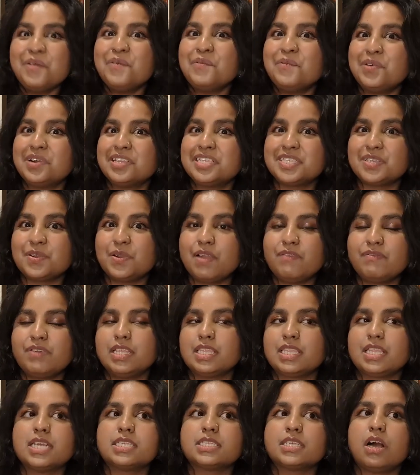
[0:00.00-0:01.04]

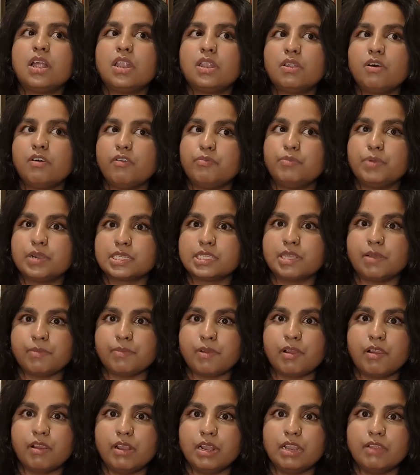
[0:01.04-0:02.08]
whatsoever. There's a lot of books I'm
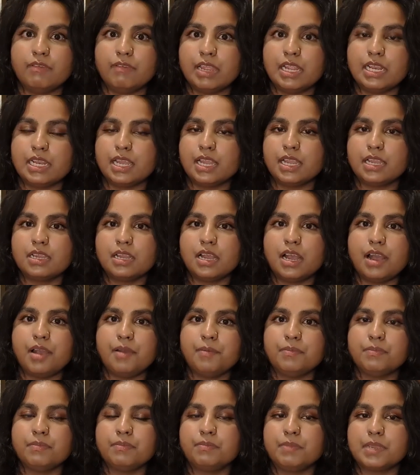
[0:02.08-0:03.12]
currently reading
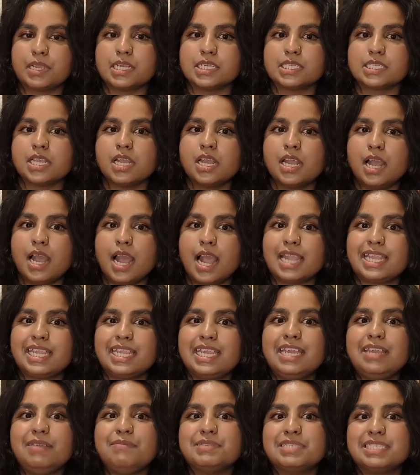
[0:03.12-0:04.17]
because I
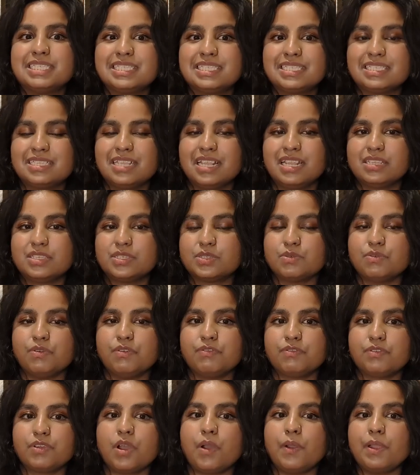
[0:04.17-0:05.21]
keep sort
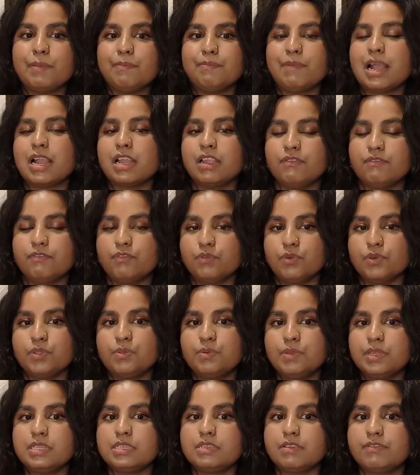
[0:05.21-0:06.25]
of going back and forth
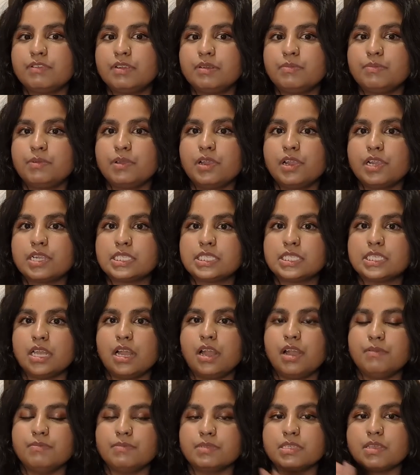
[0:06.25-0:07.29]
with different books.
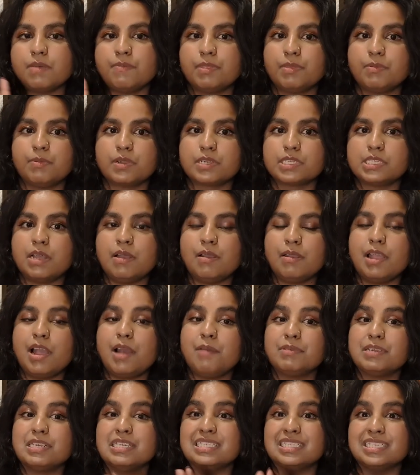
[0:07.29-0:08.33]
Some of the books I
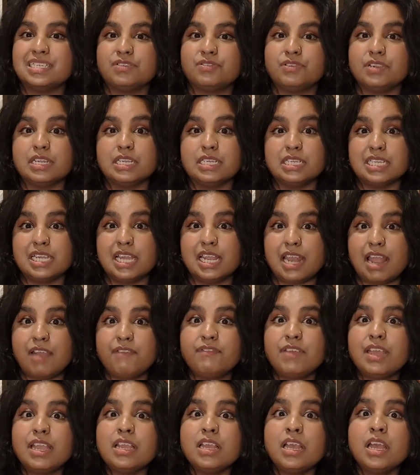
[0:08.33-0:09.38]
am considering
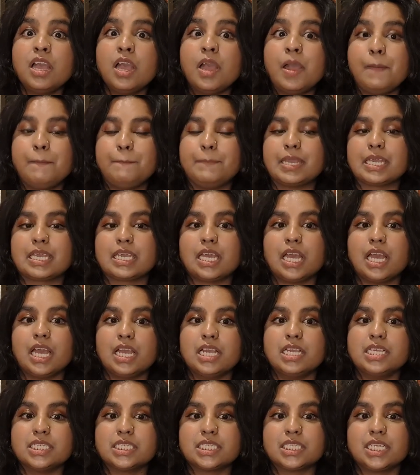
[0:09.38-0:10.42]
DNFing
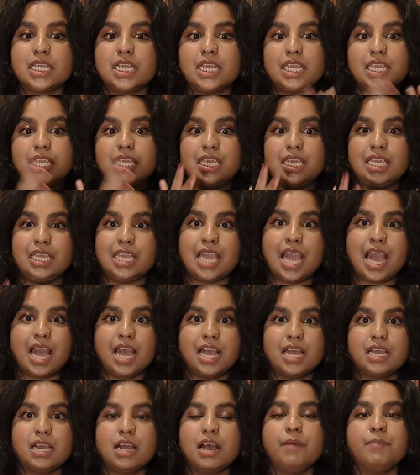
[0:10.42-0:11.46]
because, yeah,
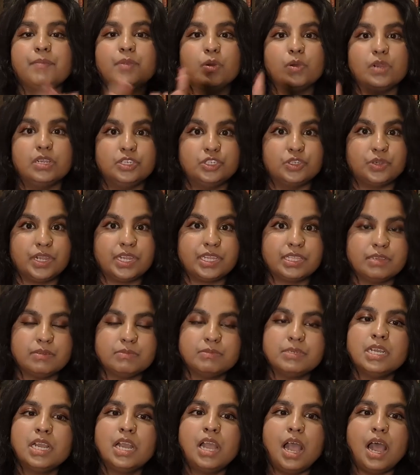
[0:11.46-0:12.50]
I'm not enjoying
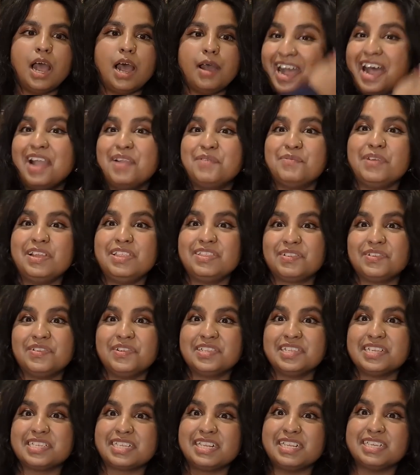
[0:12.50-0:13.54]
them. I went through
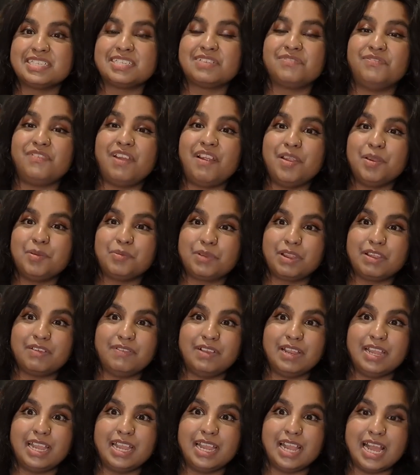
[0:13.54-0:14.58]
this list very
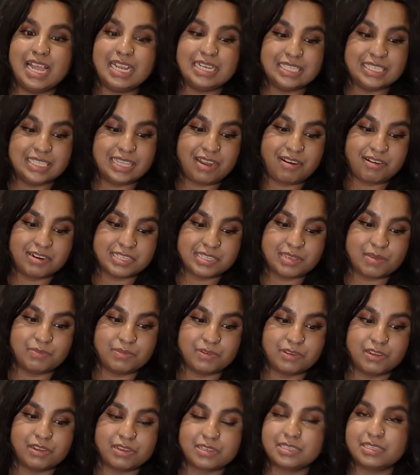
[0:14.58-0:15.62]
briefly, and there are some
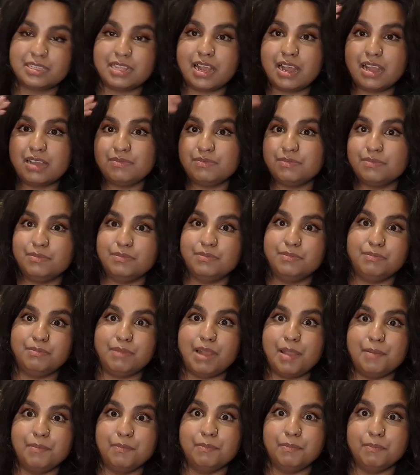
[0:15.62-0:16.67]
books that
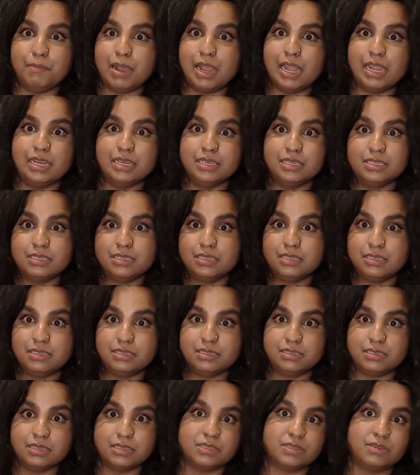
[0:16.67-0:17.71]
my mind
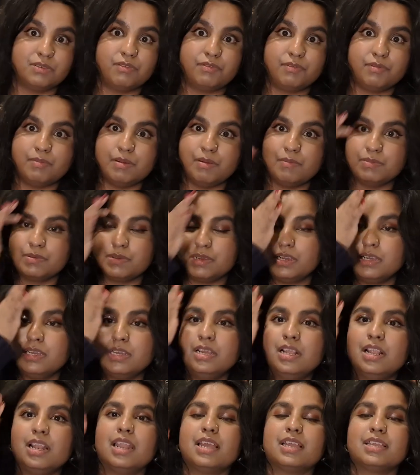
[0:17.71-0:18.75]
does not remember.
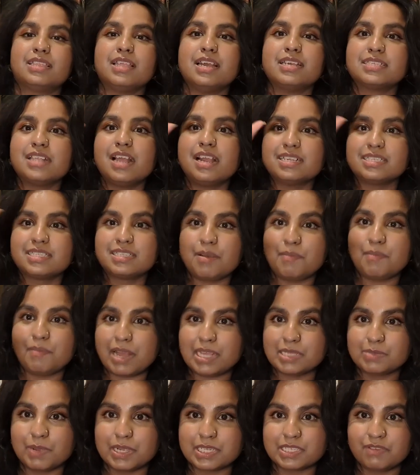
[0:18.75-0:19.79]
Like, there's like some
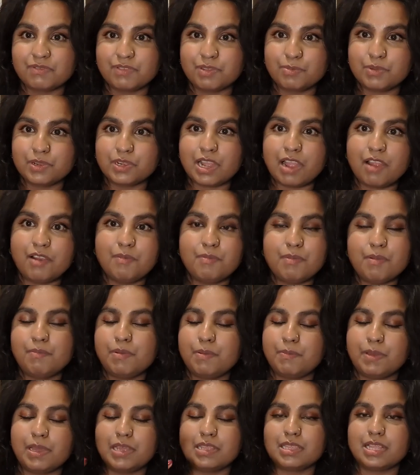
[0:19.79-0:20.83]
aspects of the book I remember,
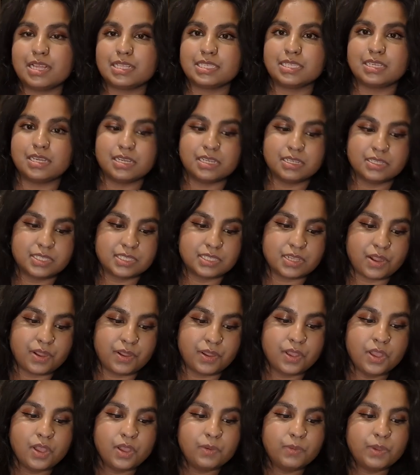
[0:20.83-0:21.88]
but that's it. So
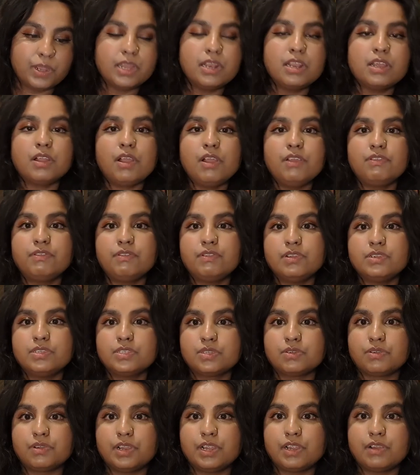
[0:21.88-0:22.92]
we're going to go through
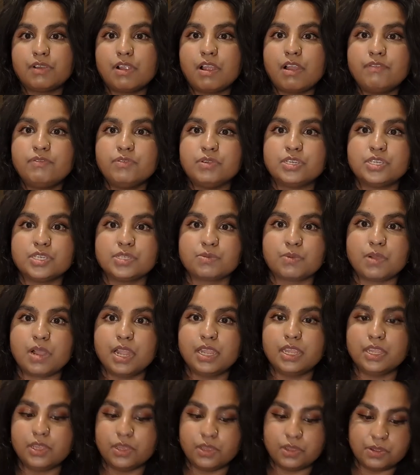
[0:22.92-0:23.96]
Storygraph, which is what I
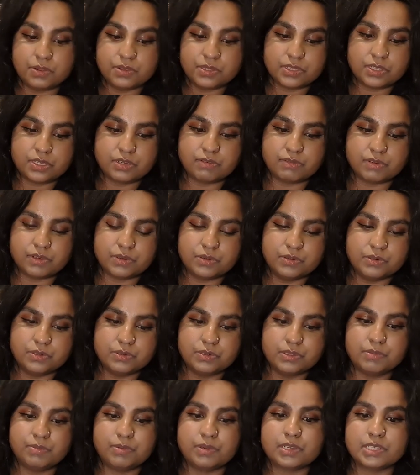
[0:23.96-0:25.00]
use to record
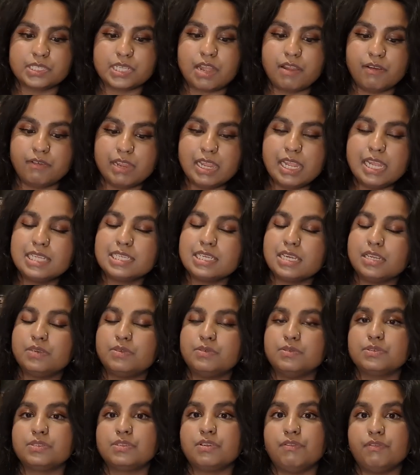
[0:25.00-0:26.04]
all the books I read and
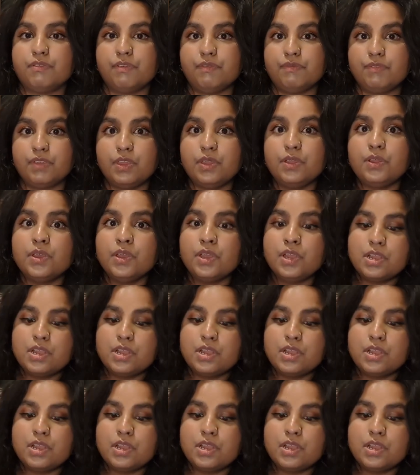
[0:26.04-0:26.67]
also review.